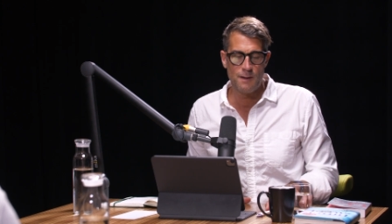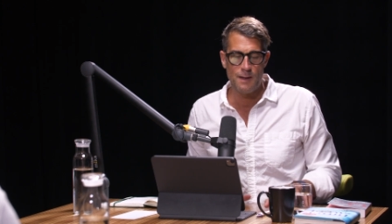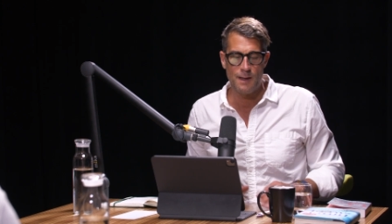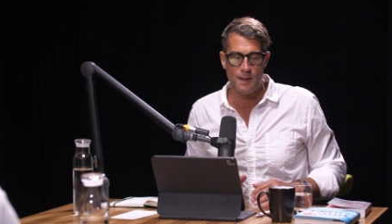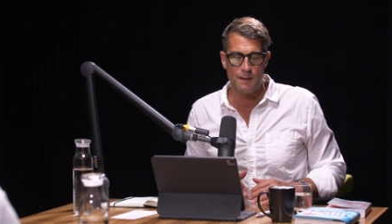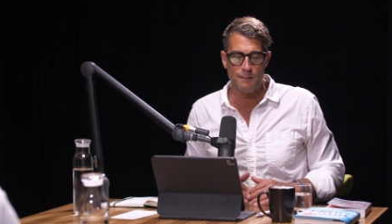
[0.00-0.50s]

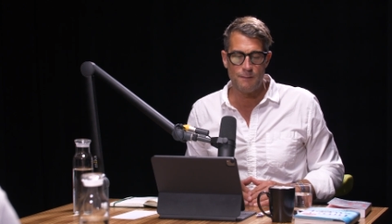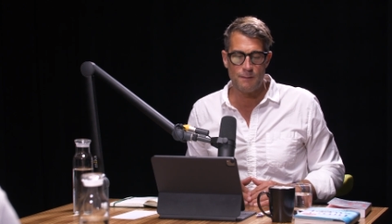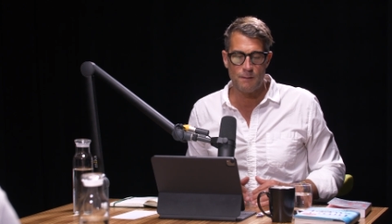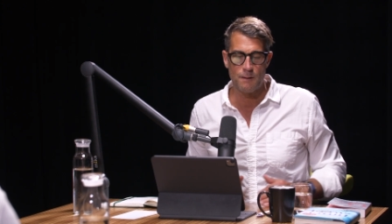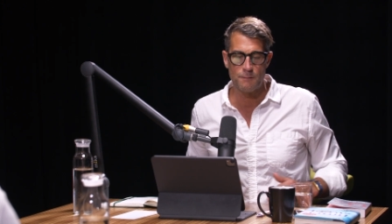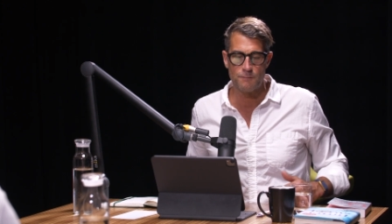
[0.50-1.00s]
and
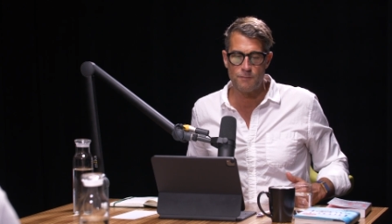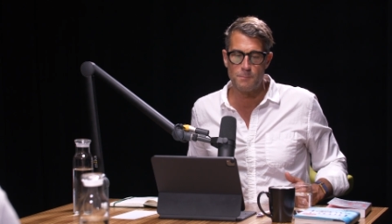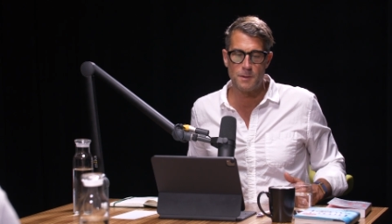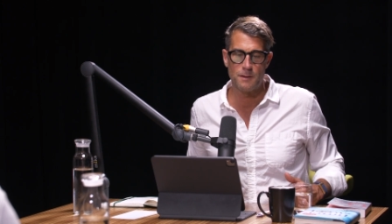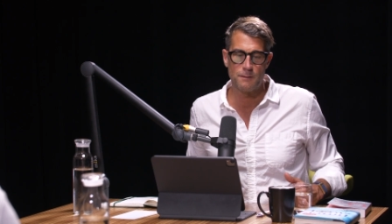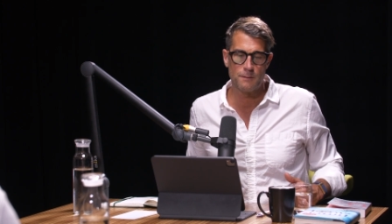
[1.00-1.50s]
there are
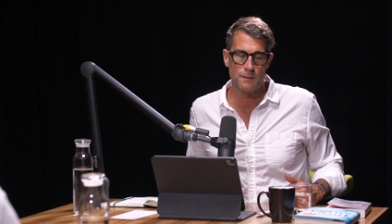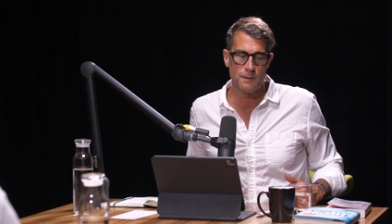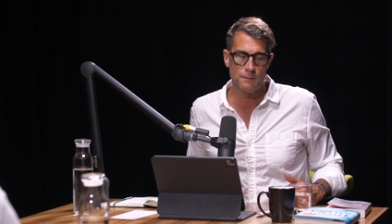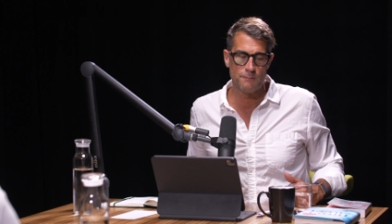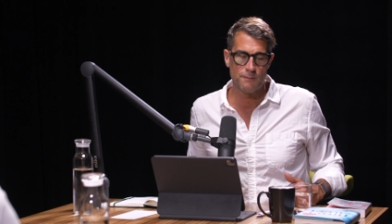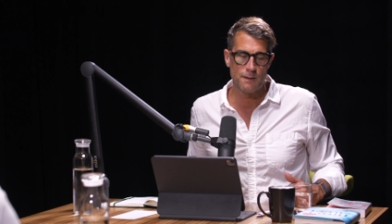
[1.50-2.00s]

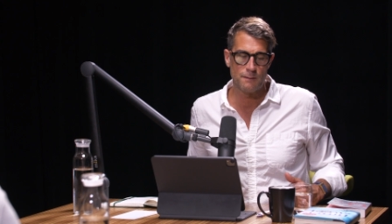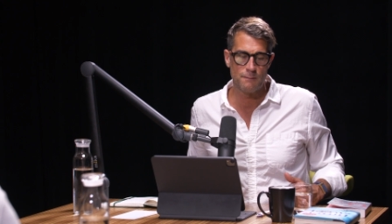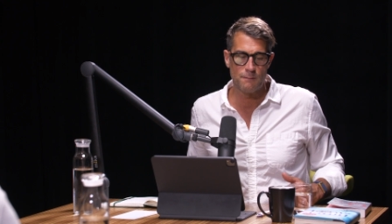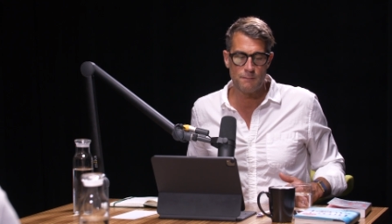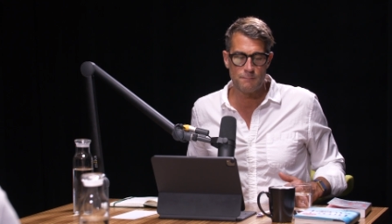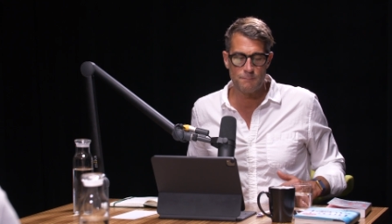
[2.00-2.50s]
similarities that
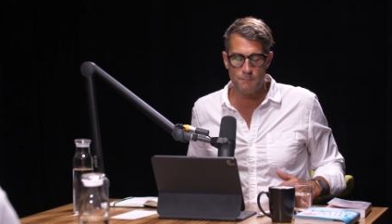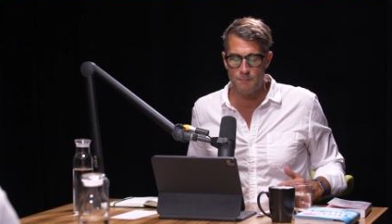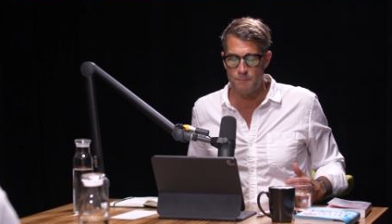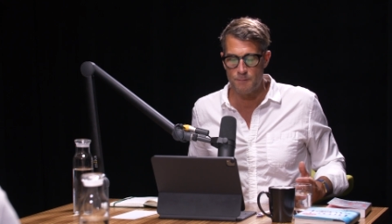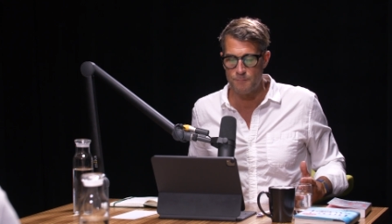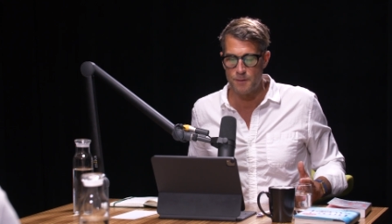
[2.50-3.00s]
they're
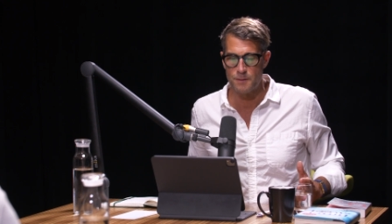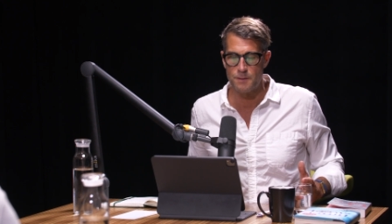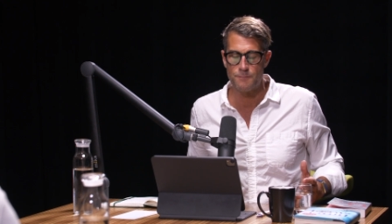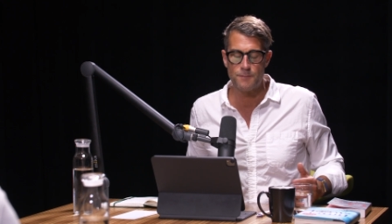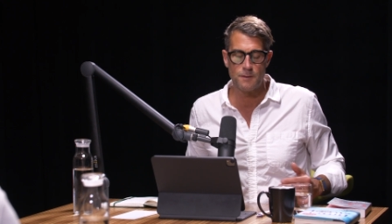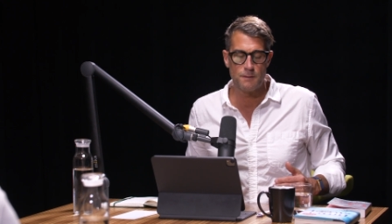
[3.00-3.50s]
they're very
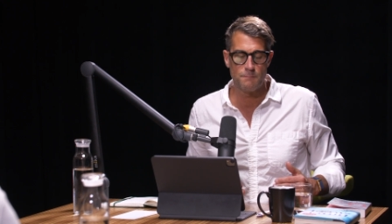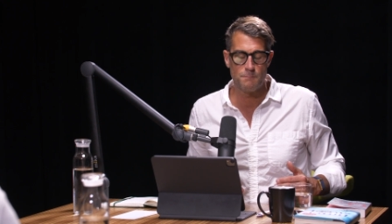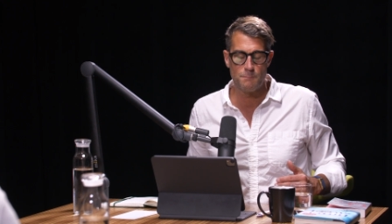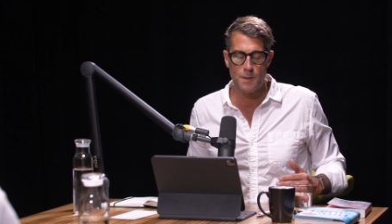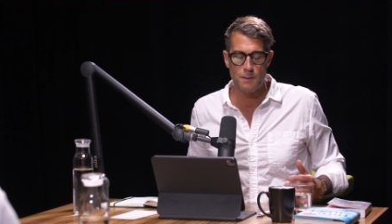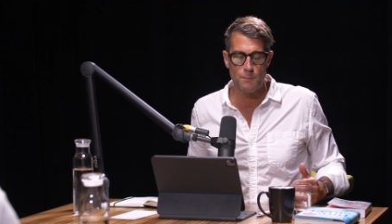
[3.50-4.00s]
different in
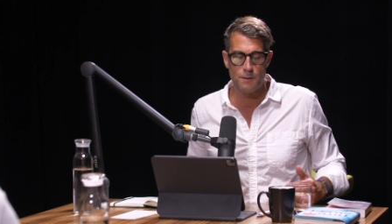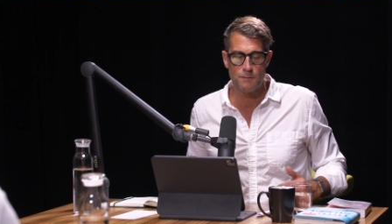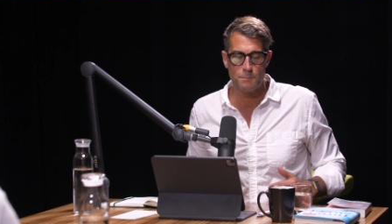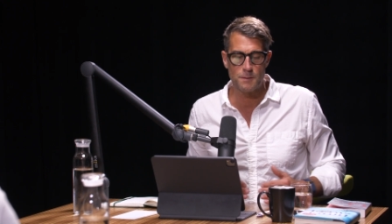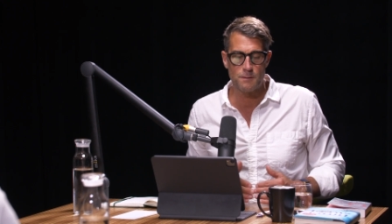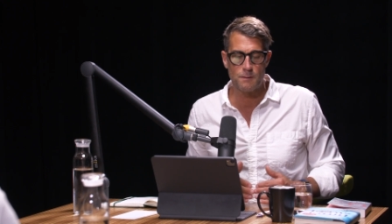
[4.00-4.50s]
many ways
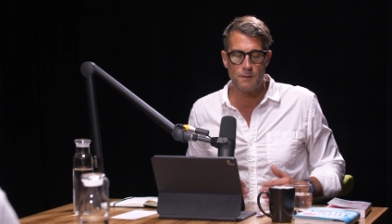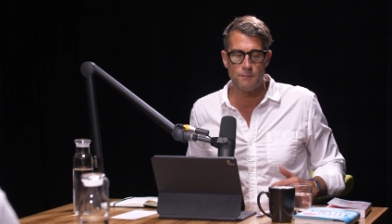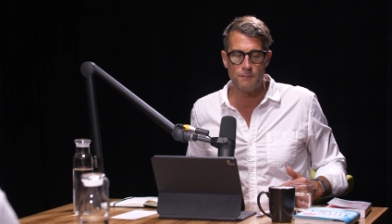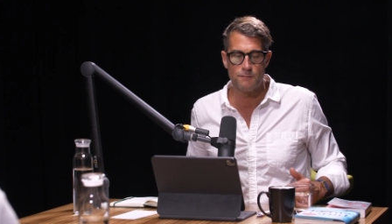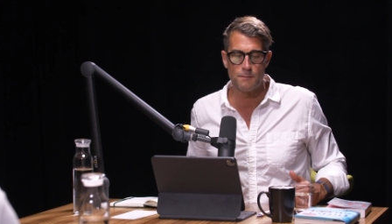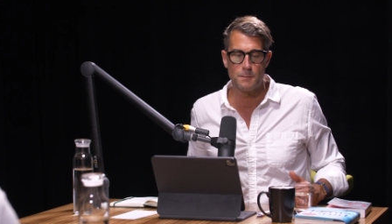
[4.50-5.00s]
but there are
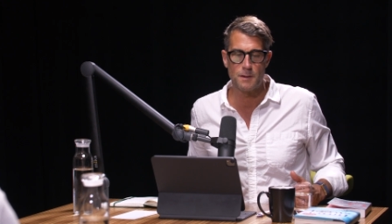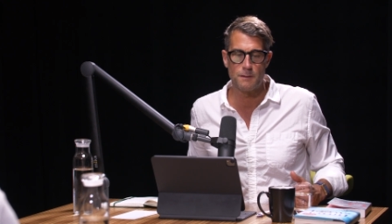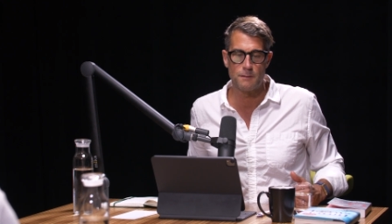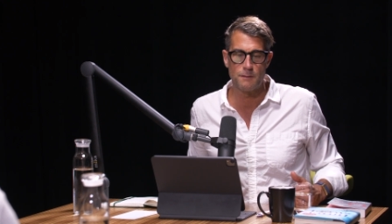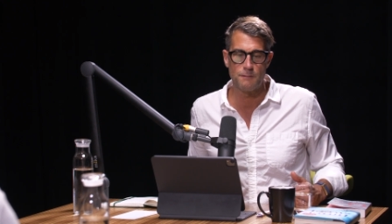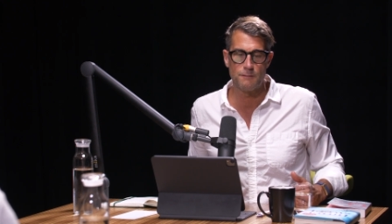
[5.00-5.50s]
these
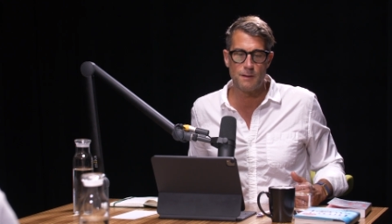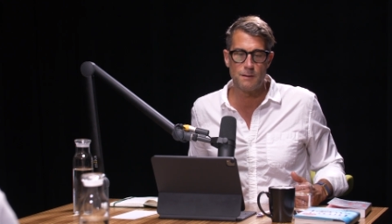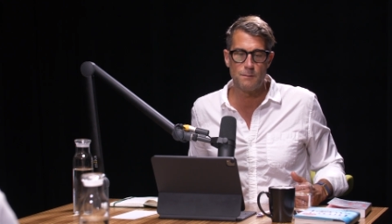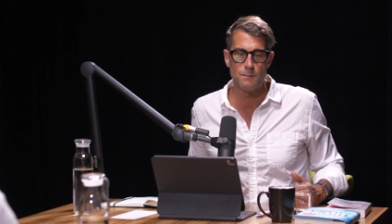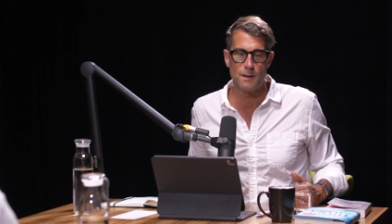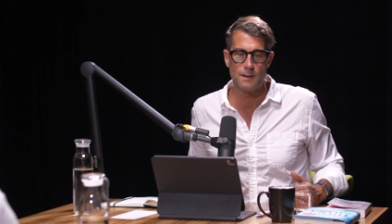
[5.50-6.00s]
similarities that
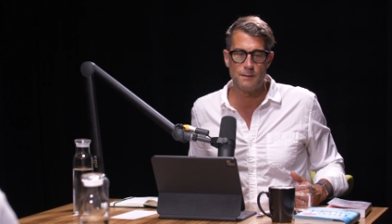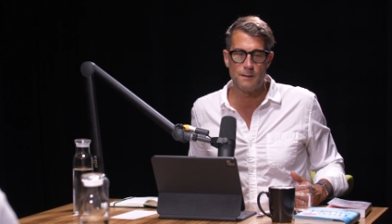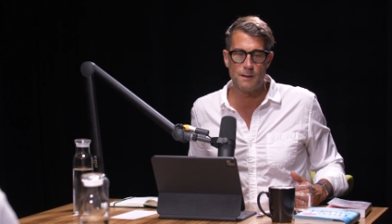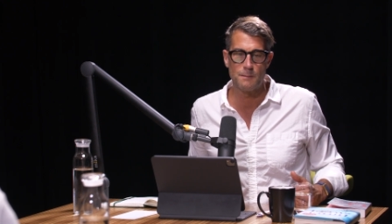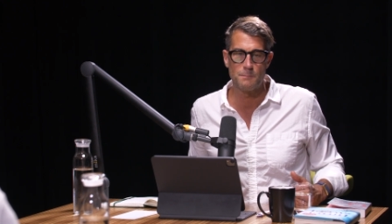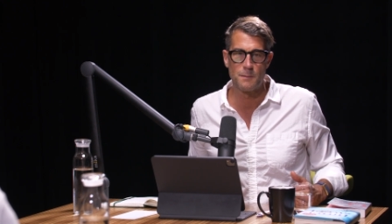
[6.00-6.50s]
unite
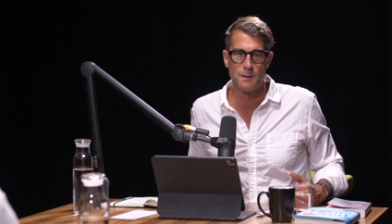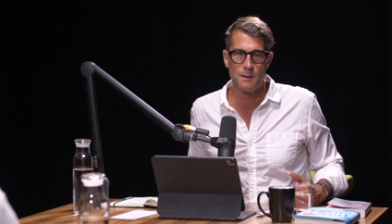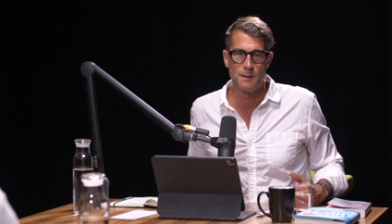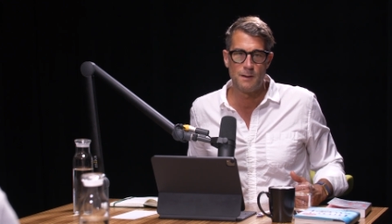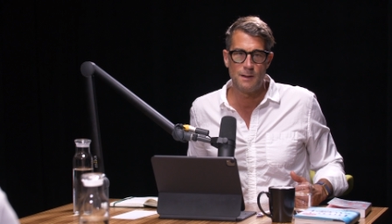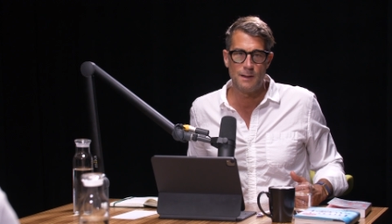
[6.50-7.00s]
them
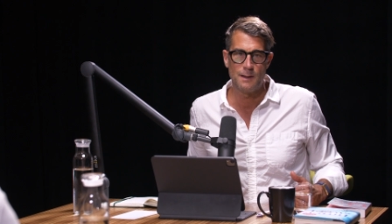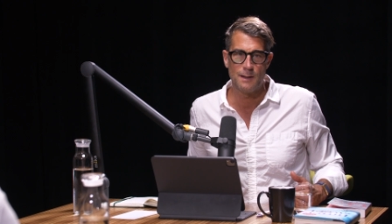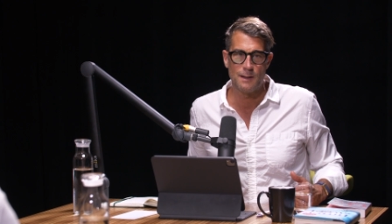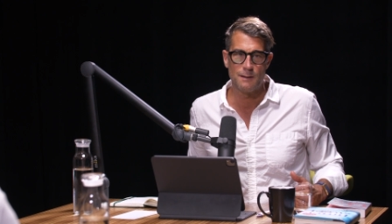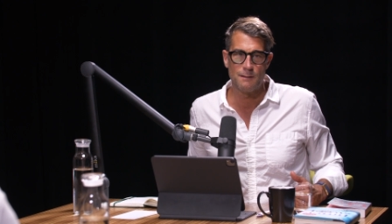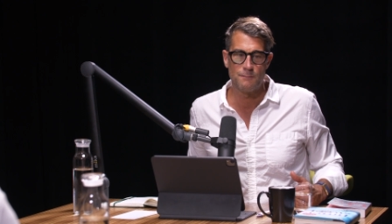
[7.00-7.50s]

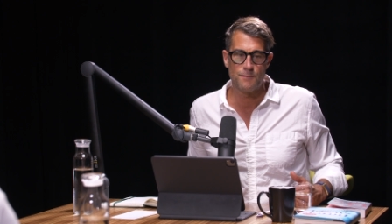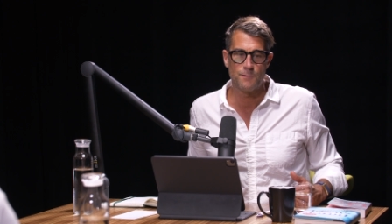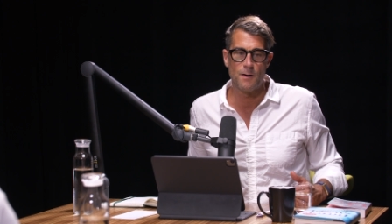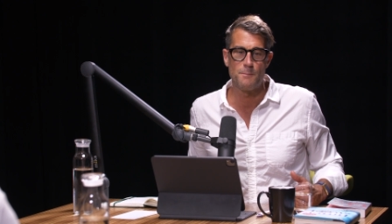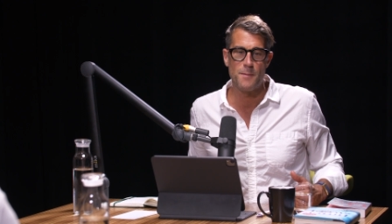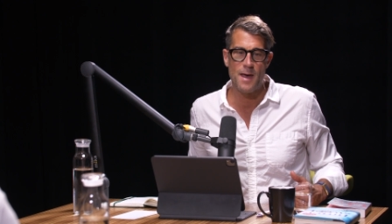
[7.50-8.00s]
and
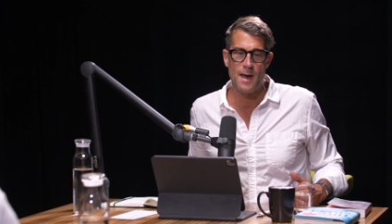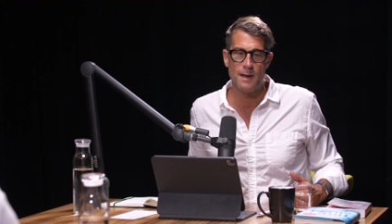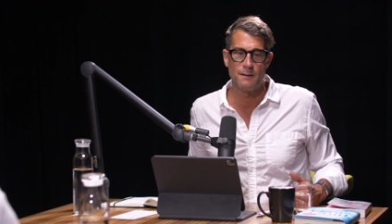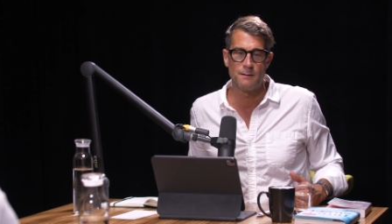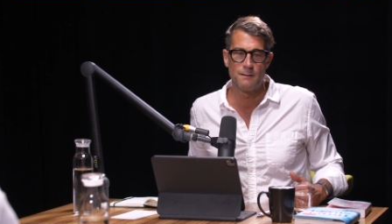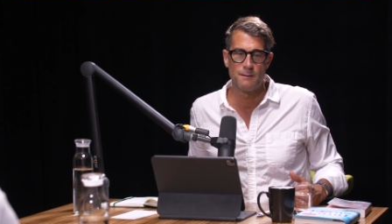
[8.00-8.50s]
from that